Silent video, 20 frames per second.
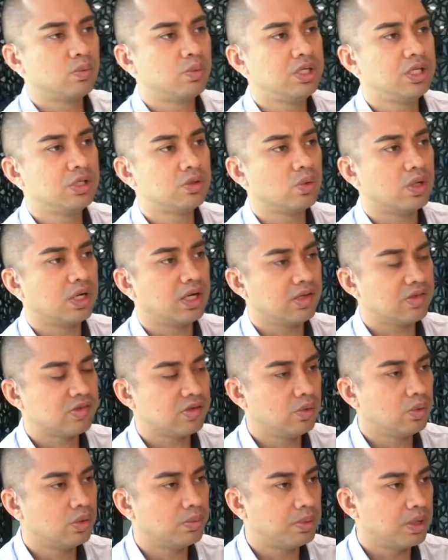we need to
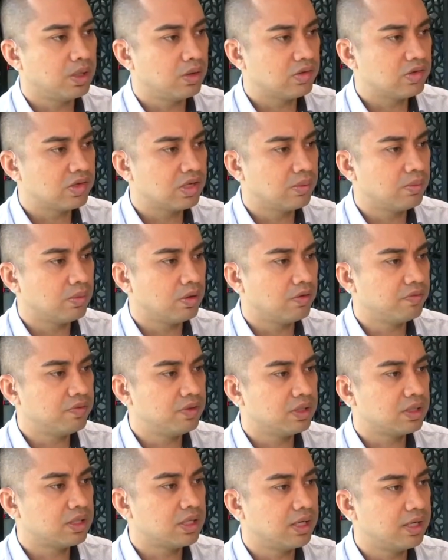ask you about some of
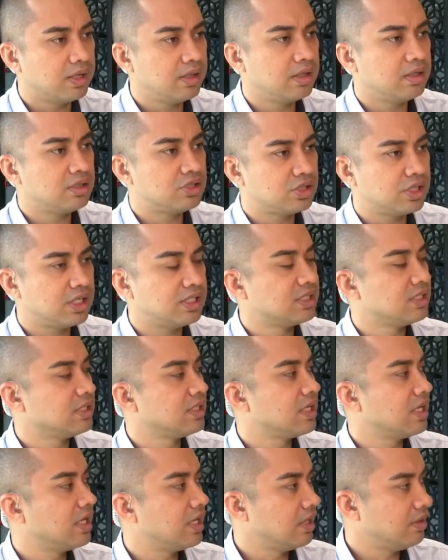the current trends and
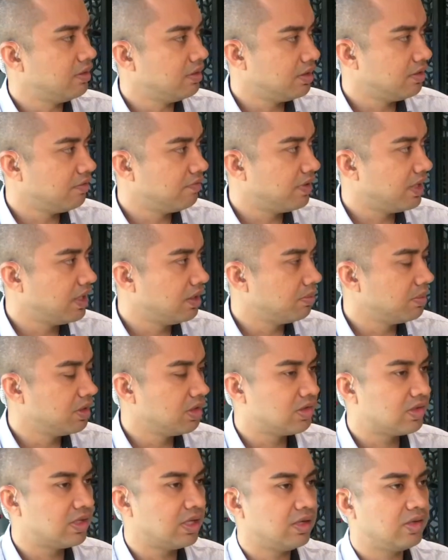current
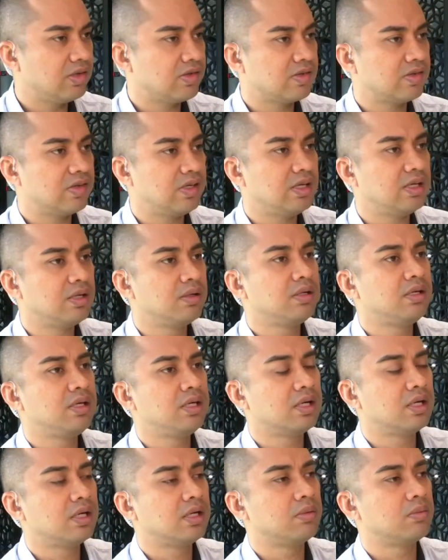developments that is seen
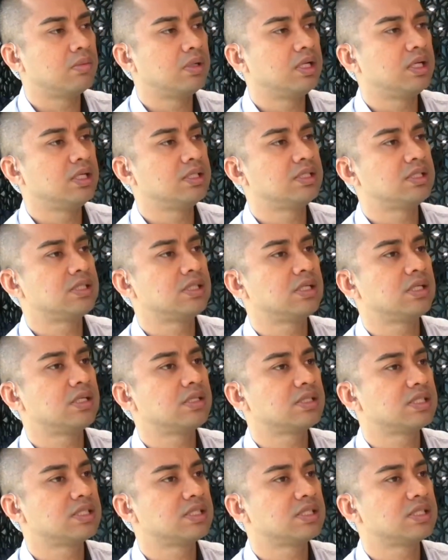here in Malaysia,